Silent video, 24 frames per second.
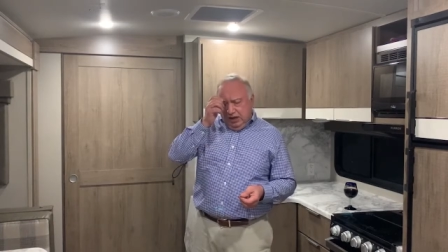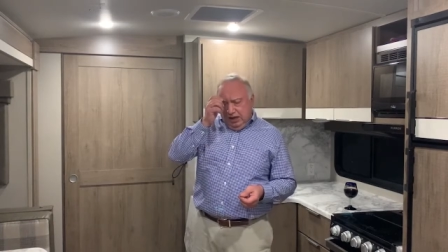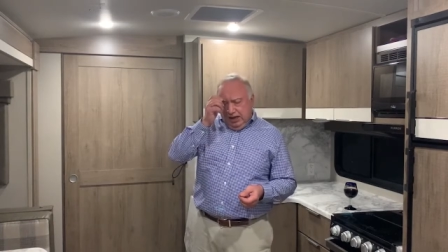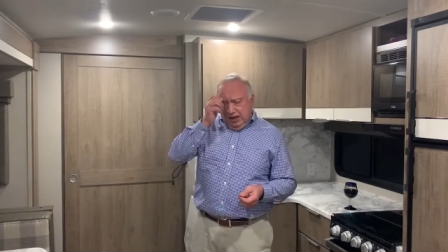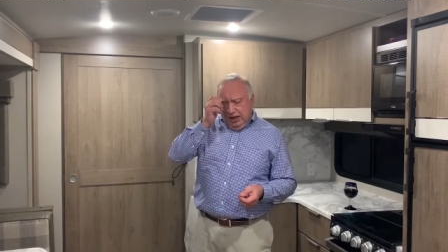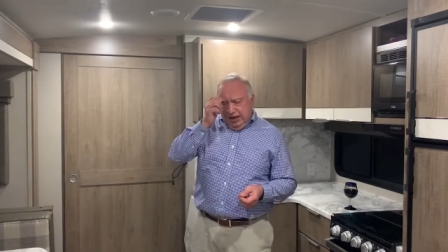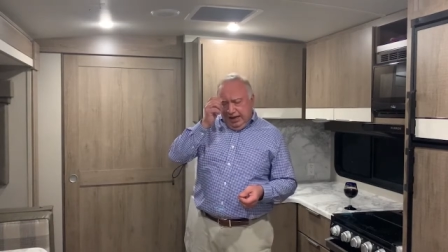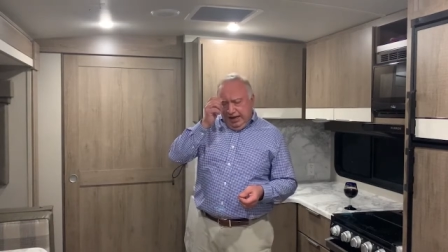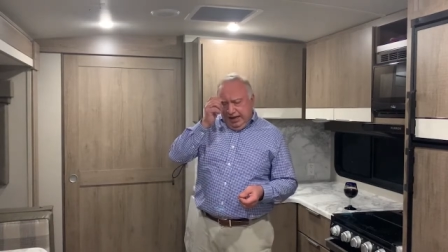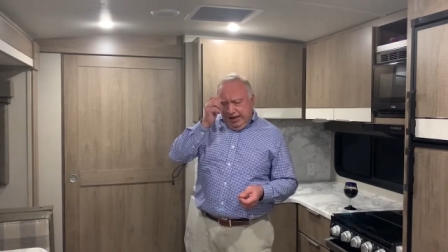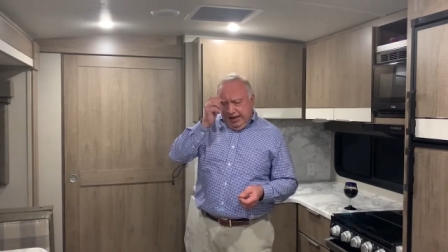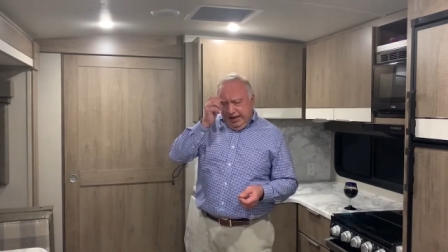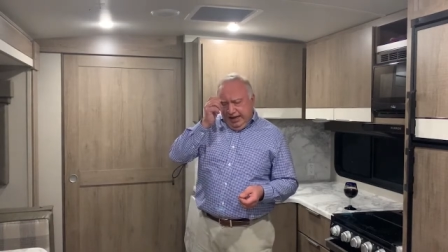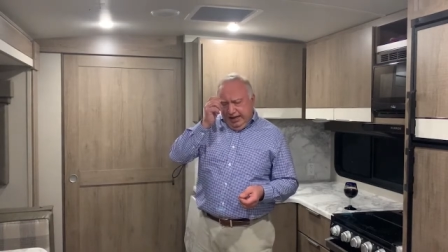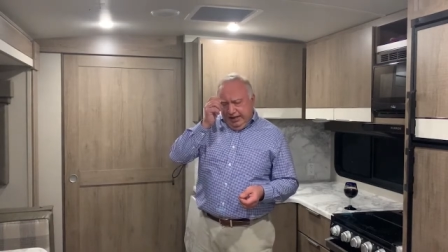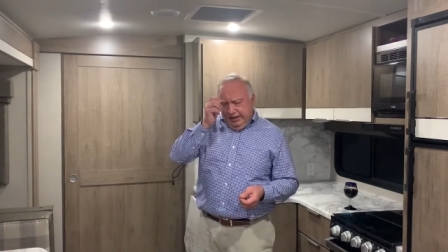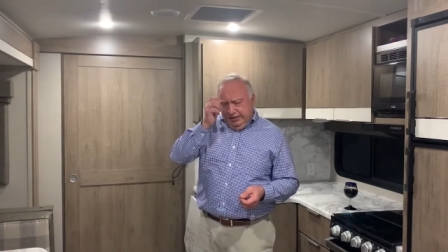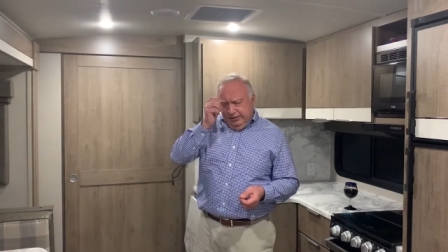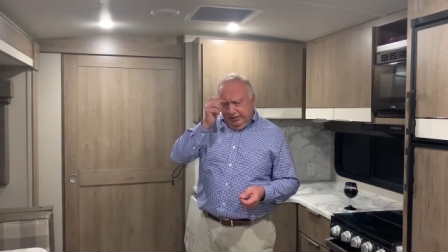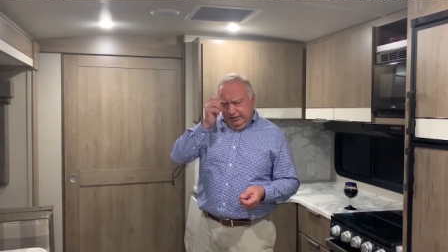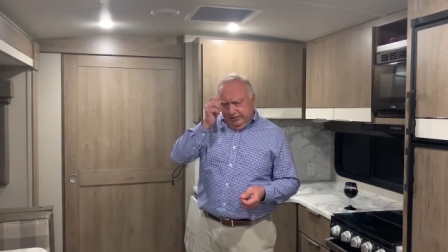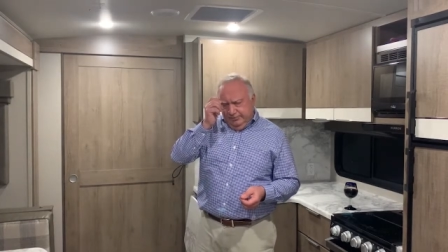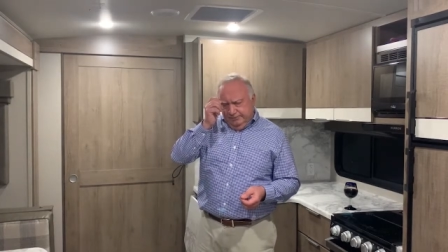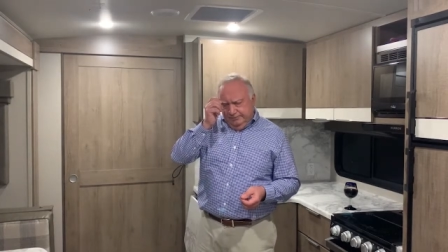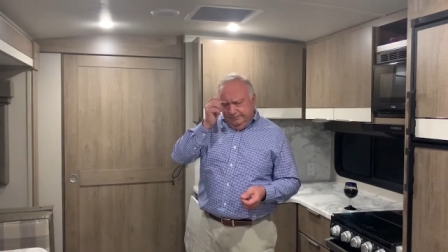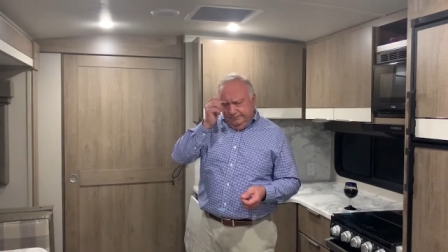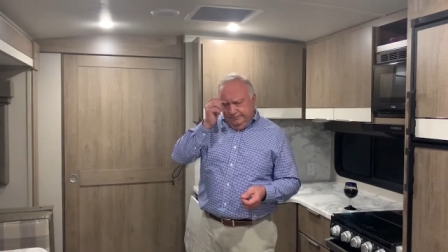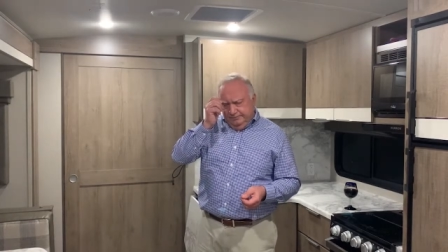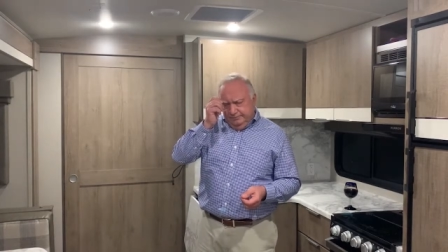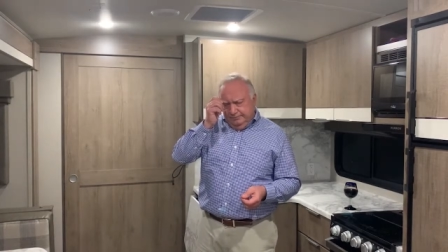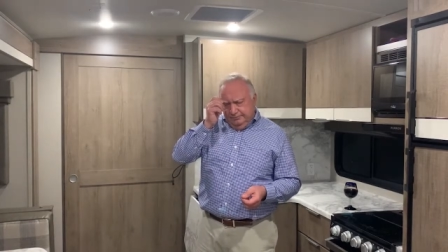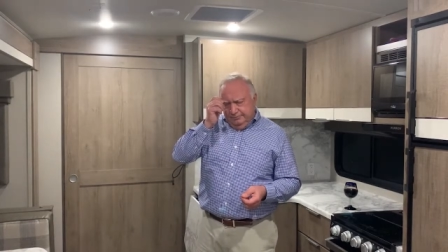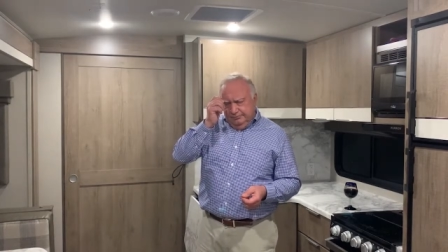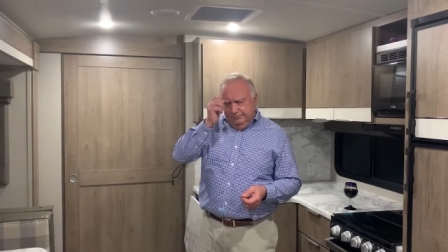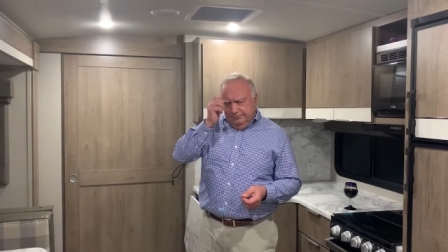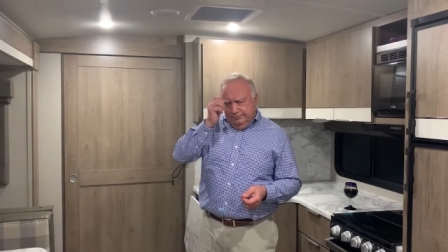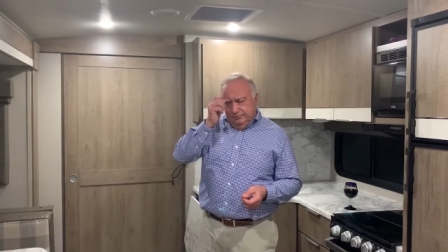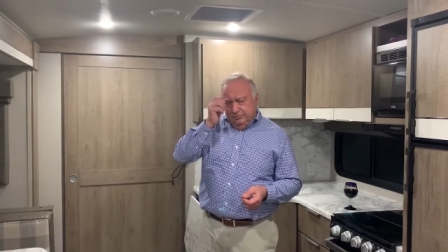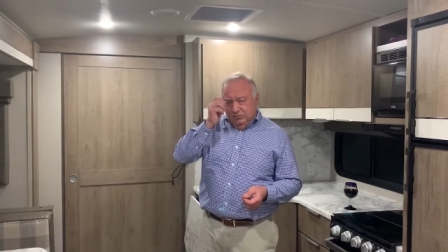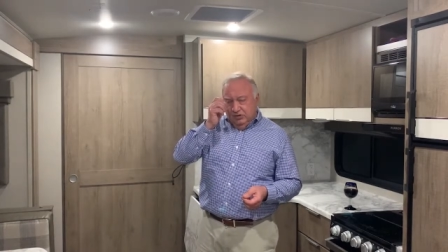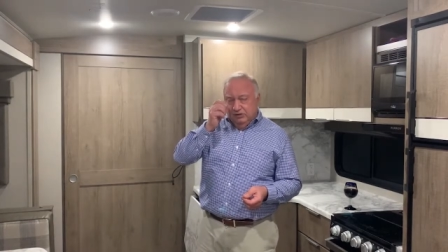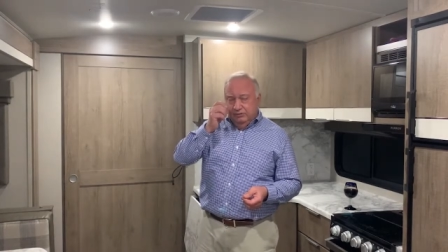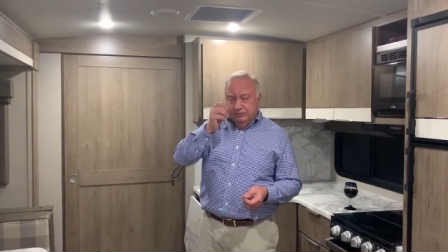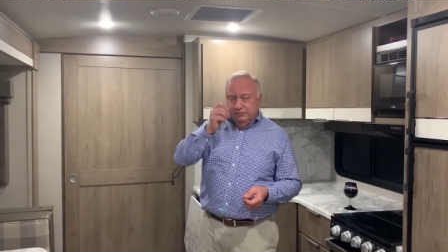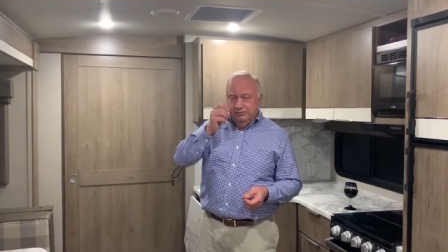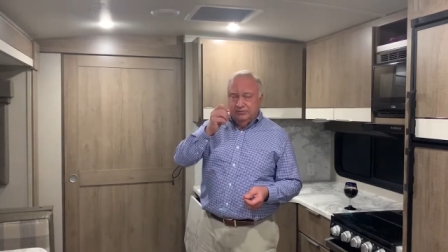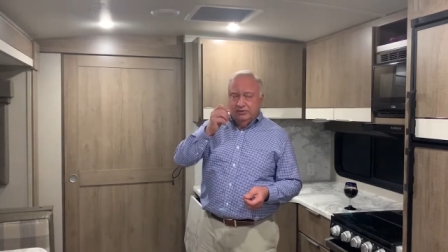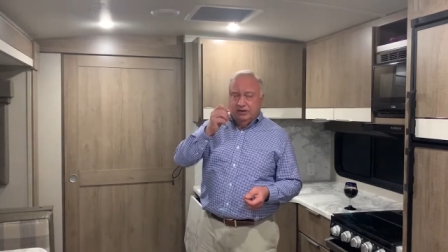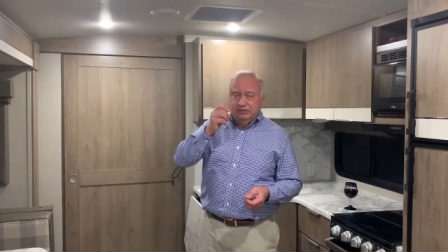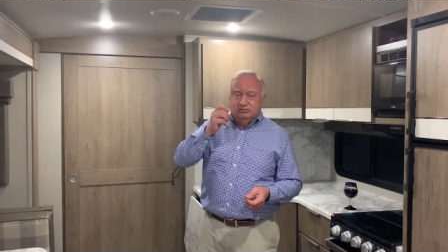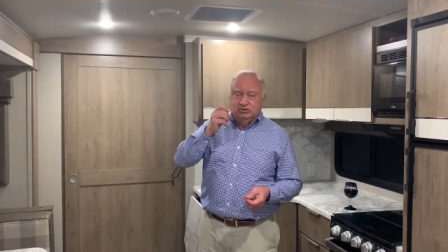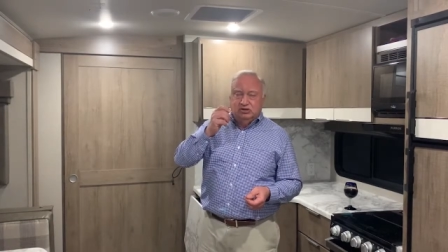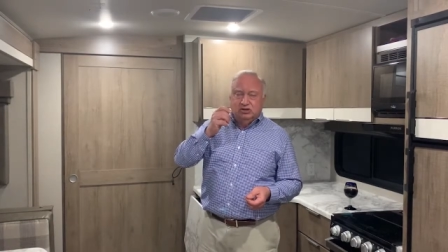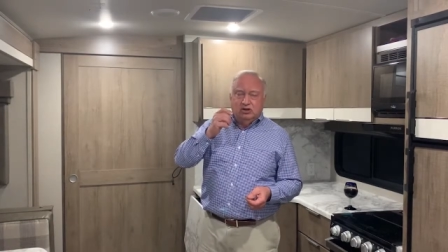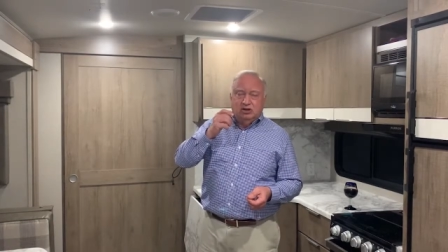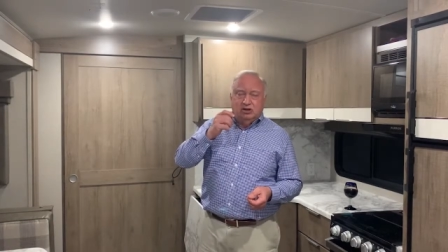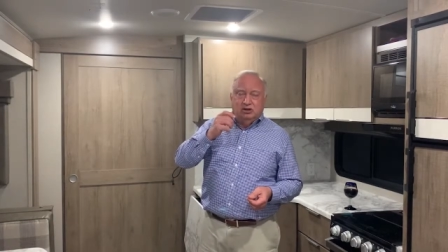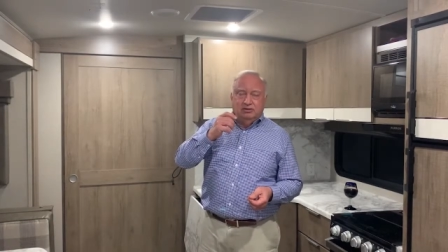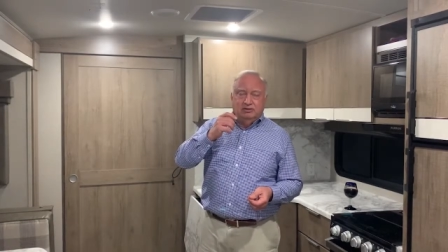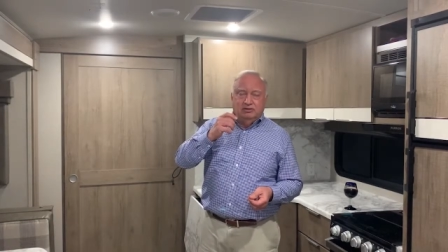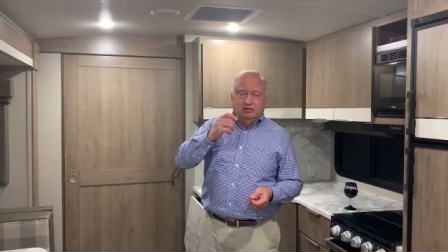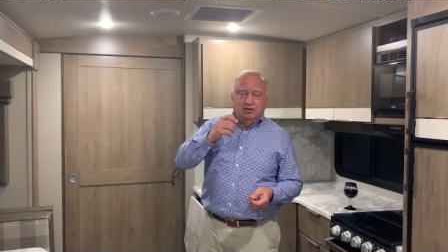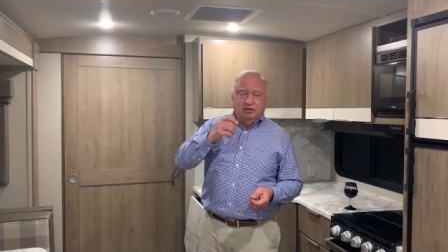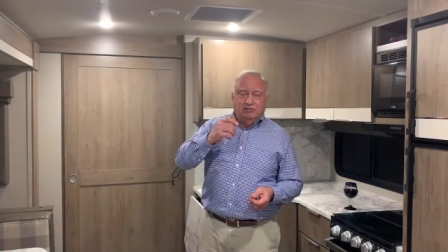And, I'm sorry,